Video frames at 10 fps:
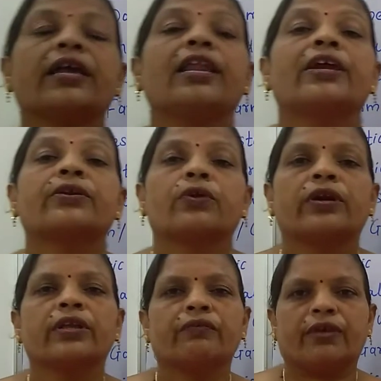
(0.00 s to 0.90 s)

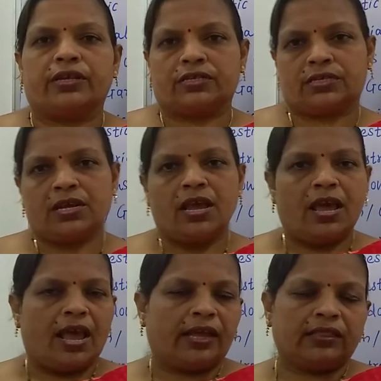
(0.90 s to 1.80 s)
electronic waste,
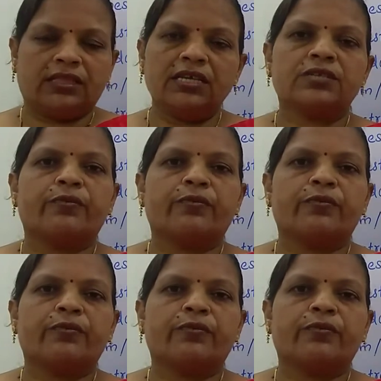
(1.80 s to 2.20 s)
and this